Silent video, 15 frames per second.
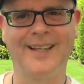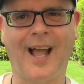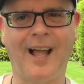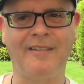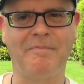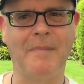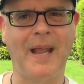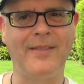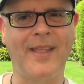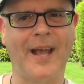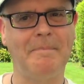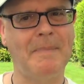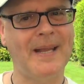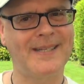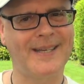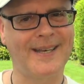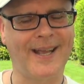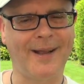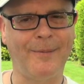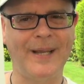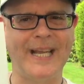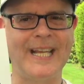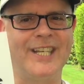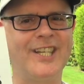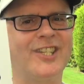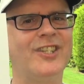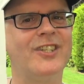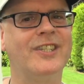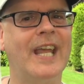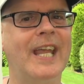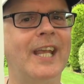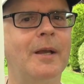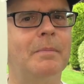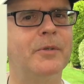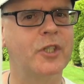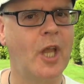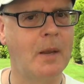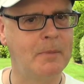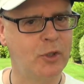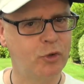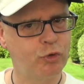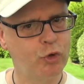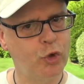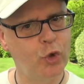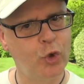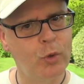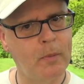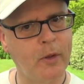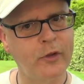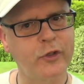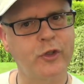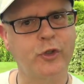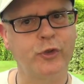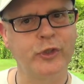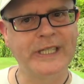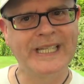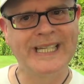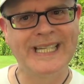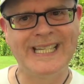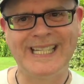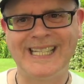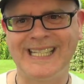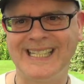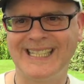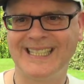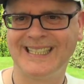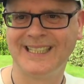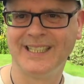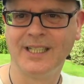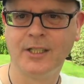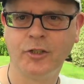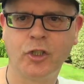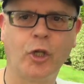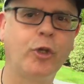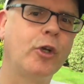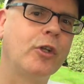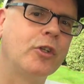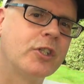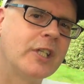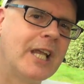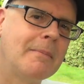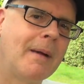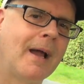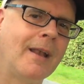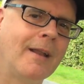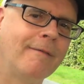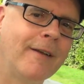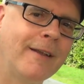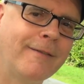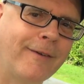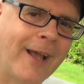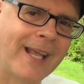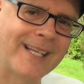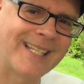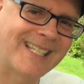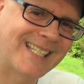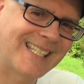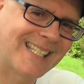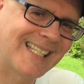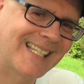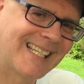I've made that better now. It doesn't take up so much room on the screen, so you can see my lovely face.